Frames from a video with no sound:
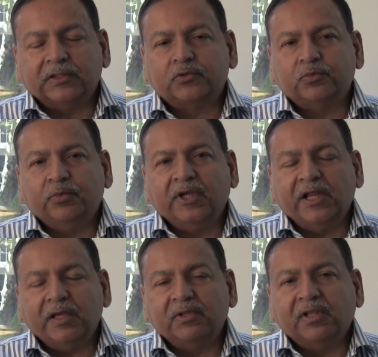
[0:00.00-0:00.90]
to
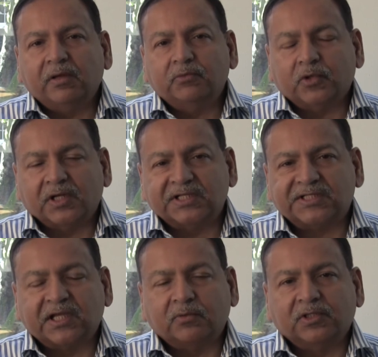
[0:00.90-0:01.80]
enable them to
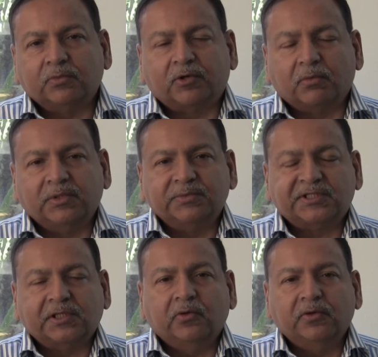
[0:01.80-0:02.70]
understand what the
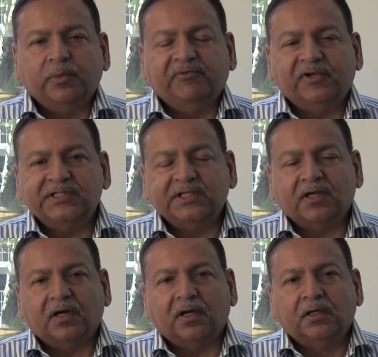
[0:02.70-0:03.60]
problems they're going to be
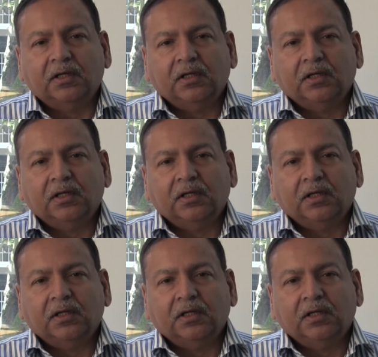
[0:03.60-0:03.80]
facing are